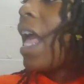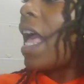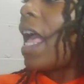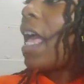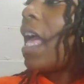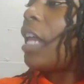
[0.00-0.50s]

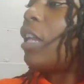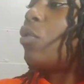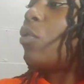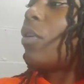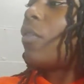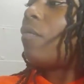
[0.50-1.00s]
and you
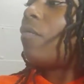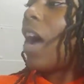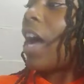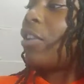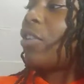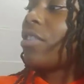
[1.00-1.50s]
will
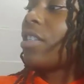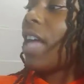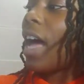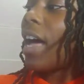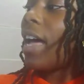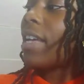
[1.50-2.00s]
find your
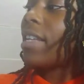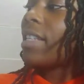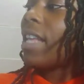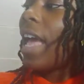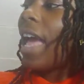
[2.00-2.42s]
size,